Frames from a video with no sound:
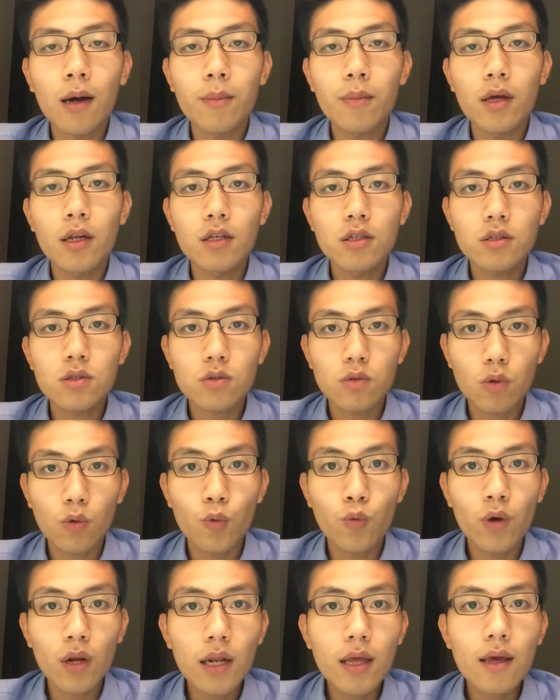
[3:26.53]
it is
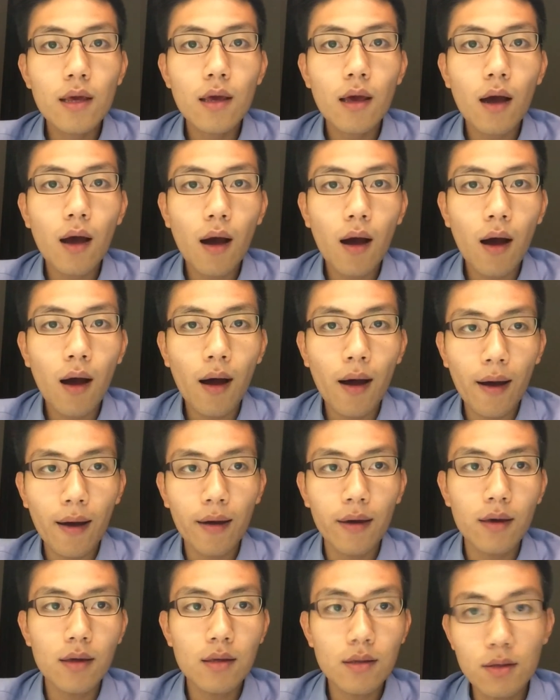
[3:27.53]
really
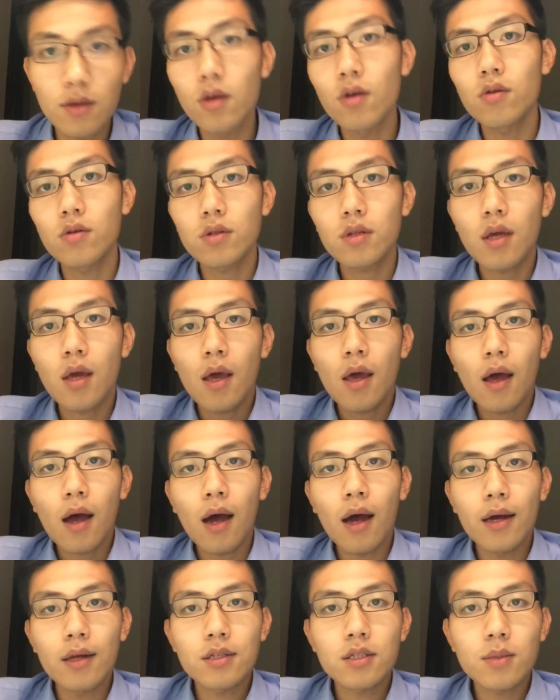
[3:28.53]
high yield
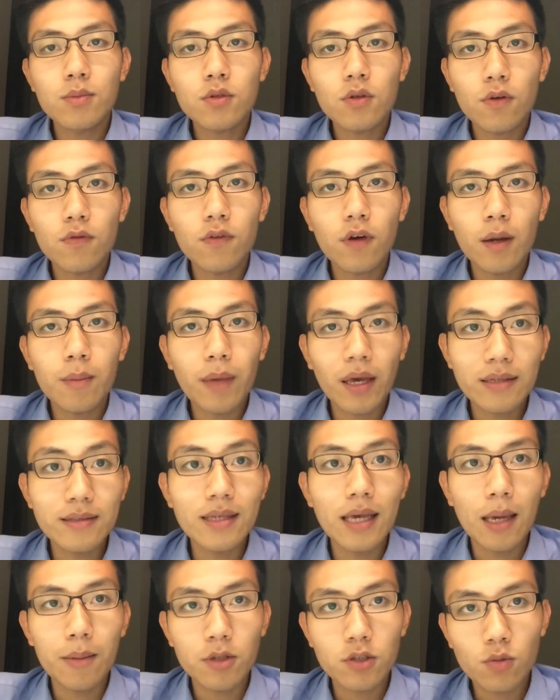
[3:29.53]
in terms of
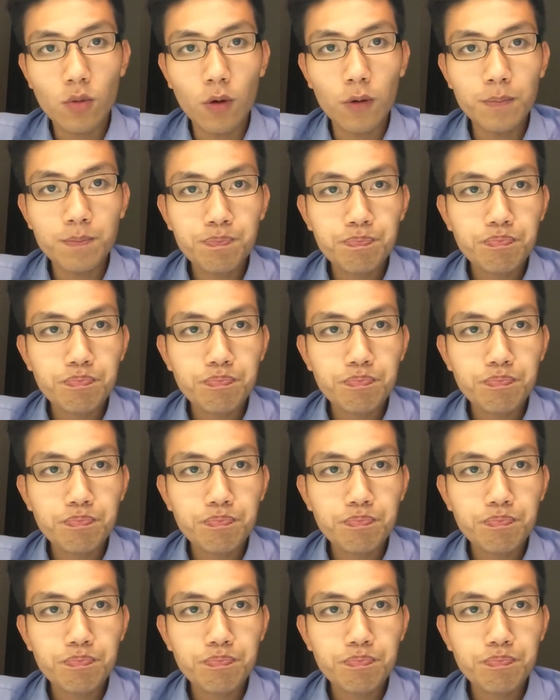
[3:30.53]
exam as well.